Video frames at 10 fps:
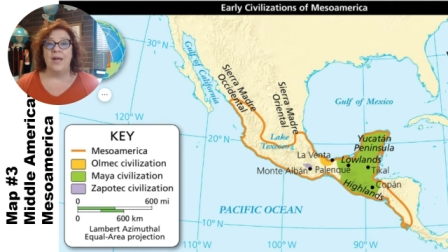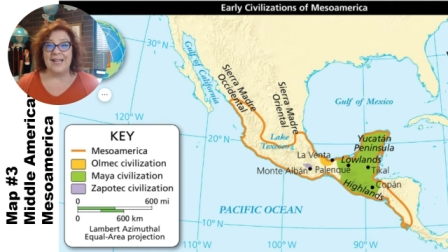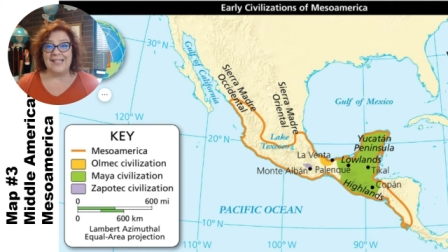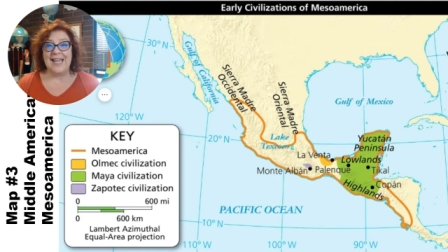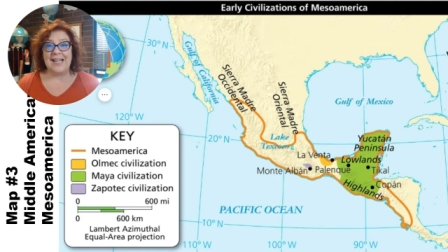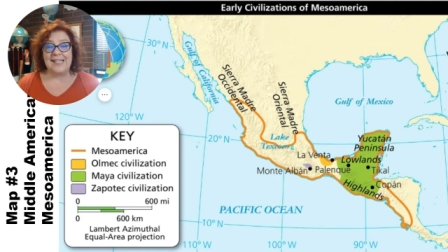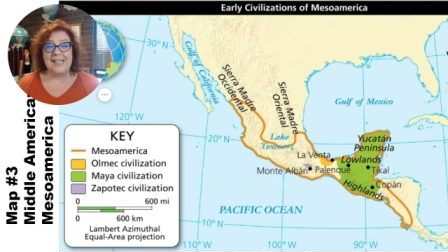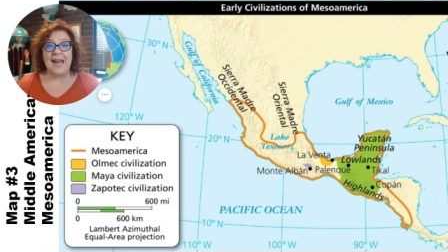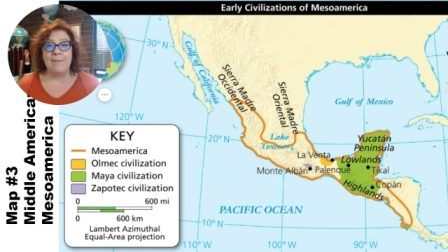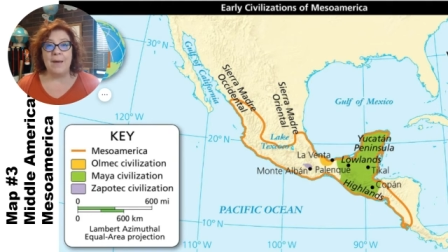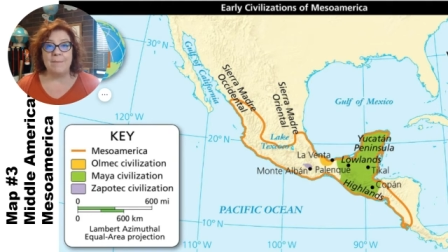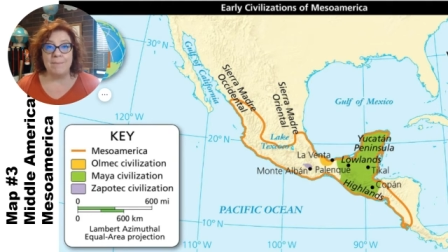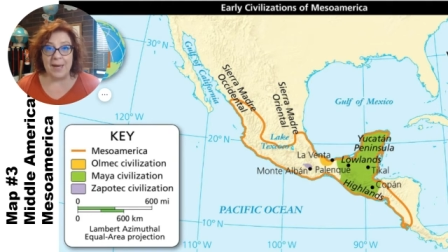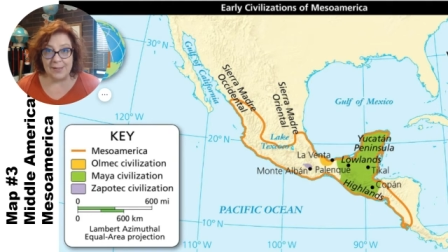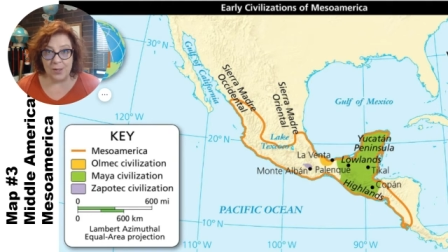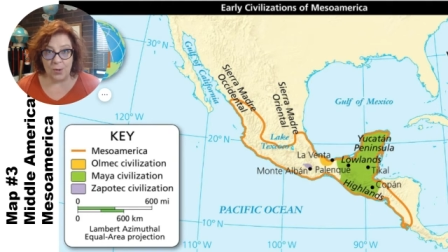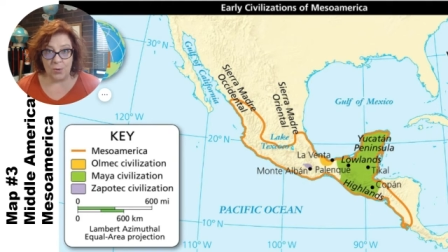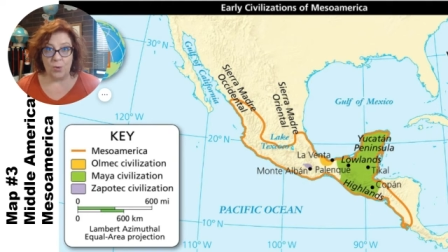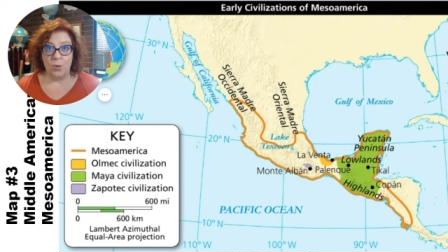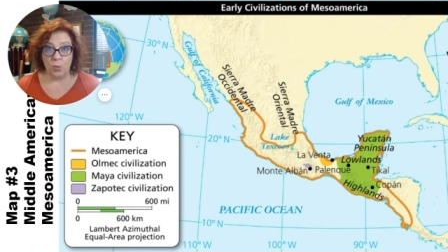It's that same
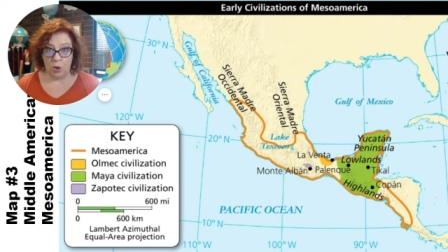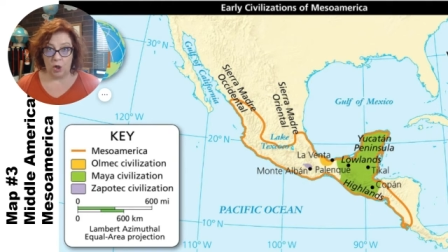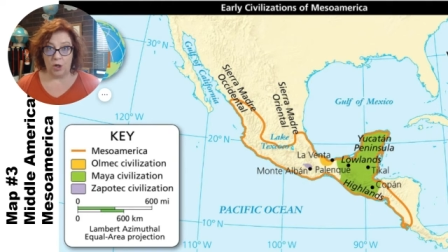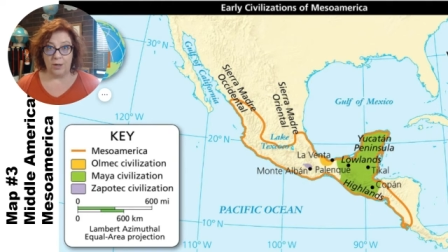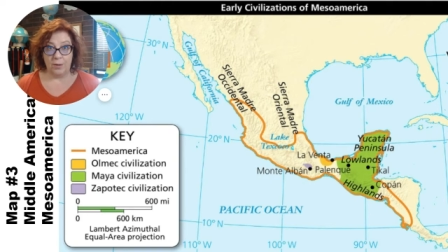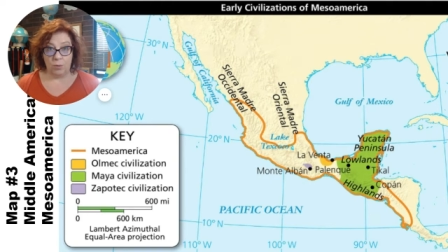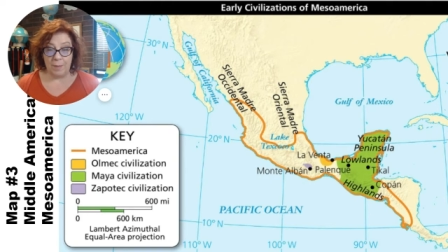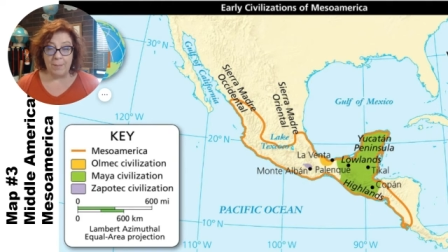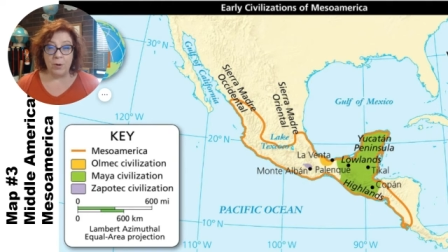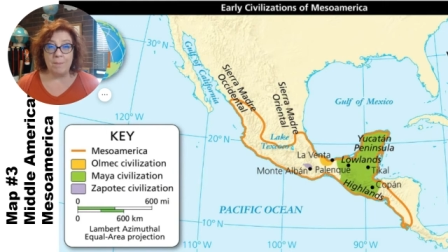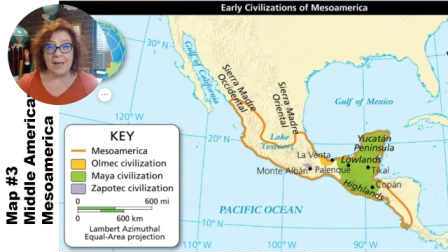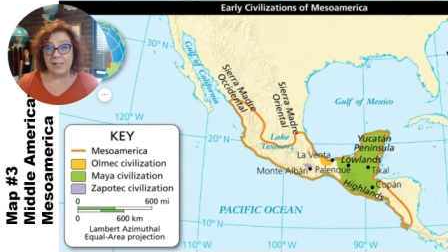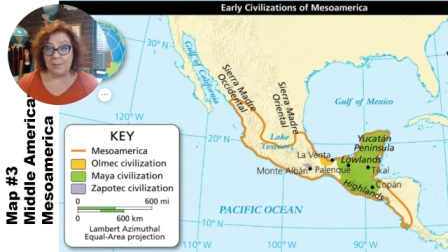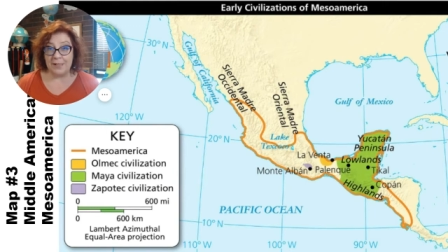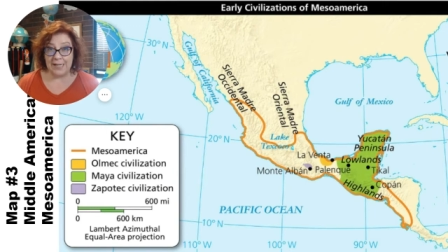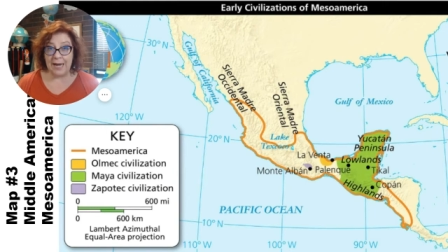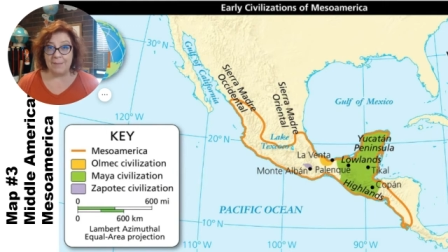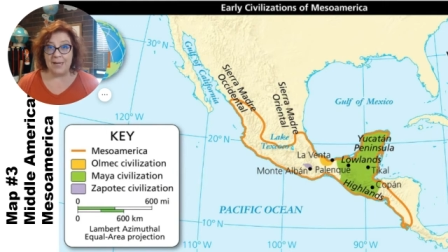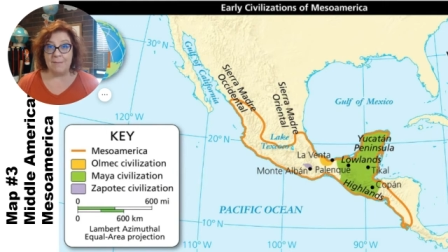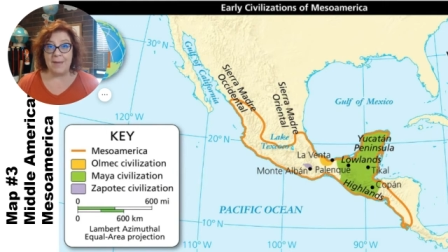meso word. Remember
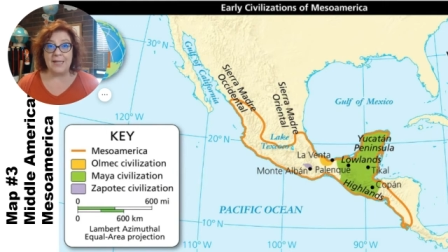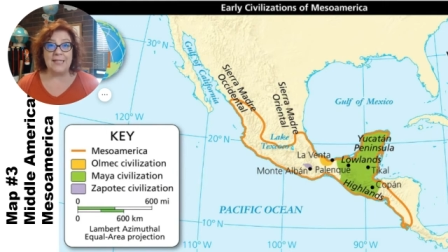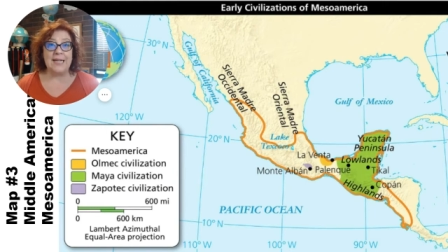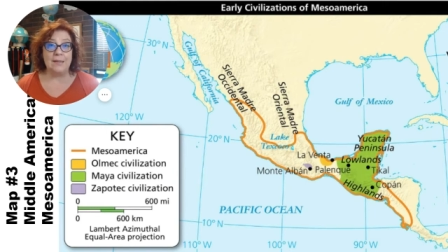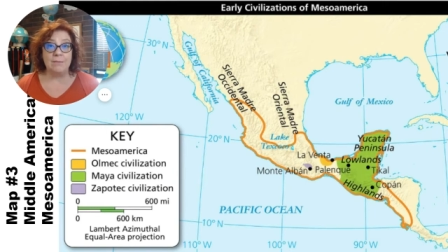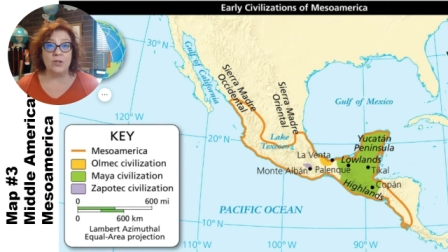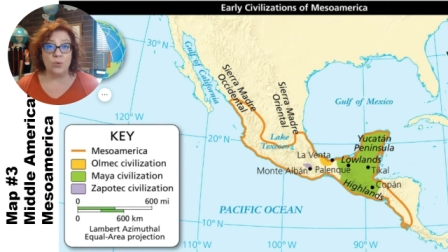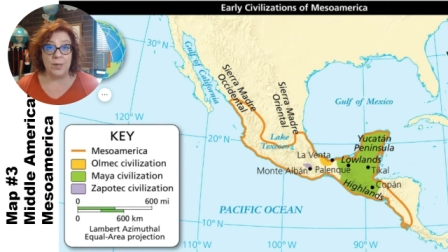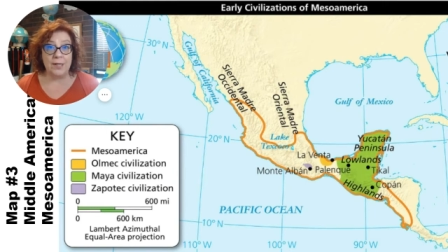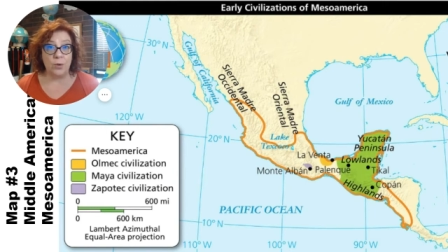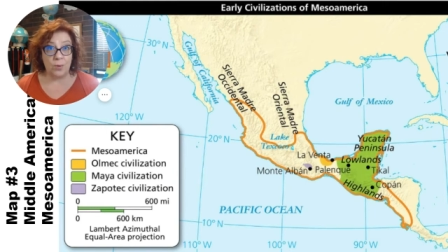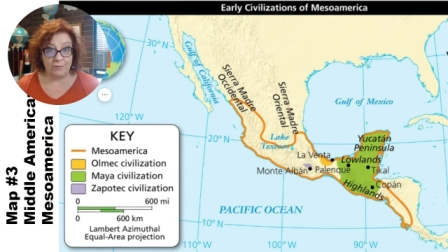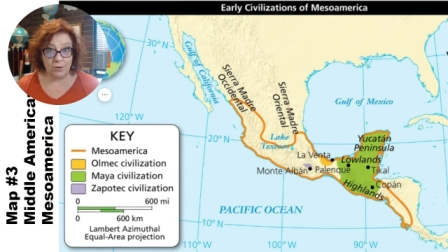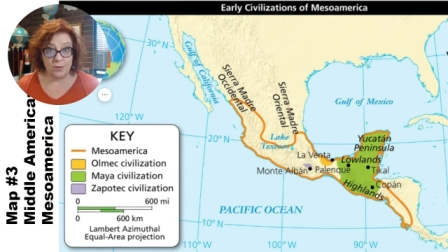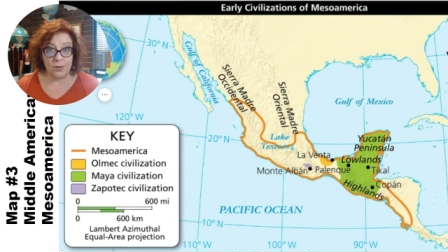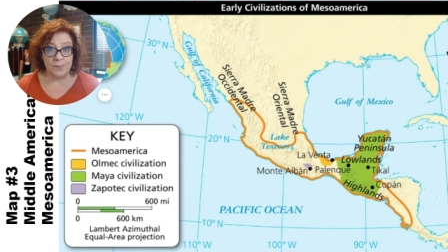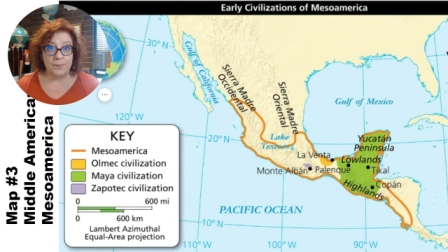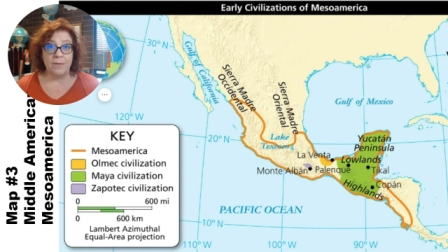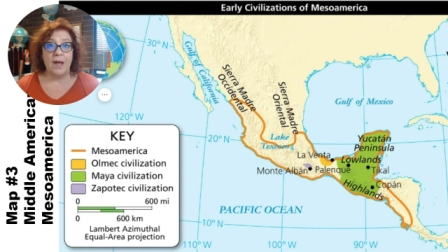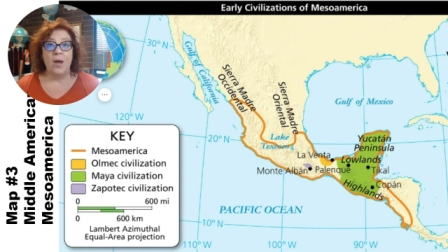Mesopotamia meant in between the rivers?
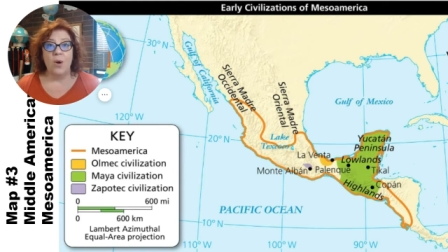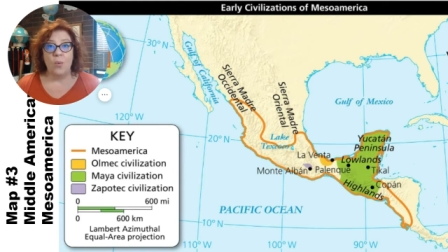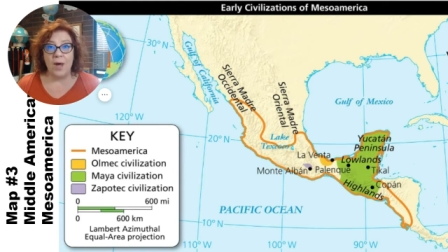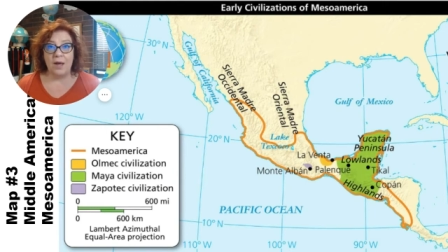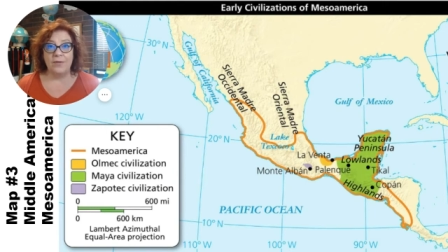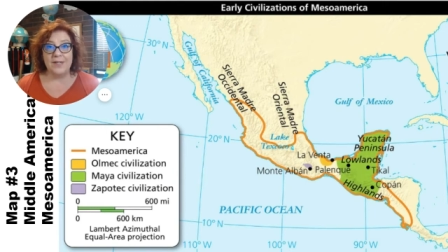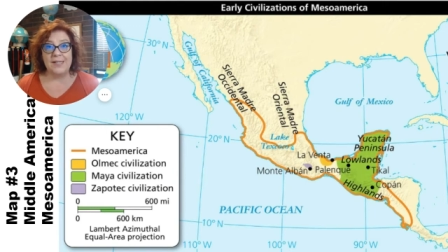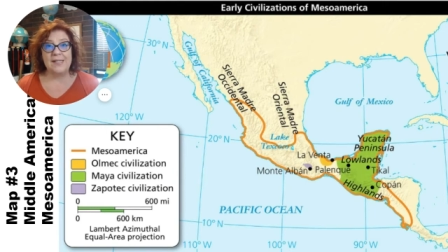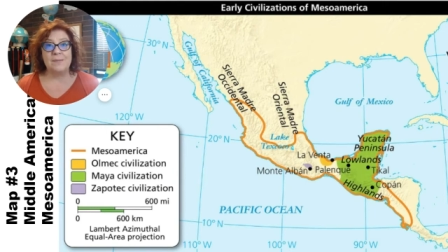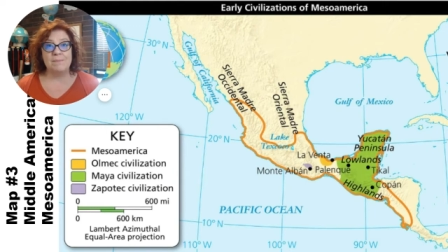Well, this is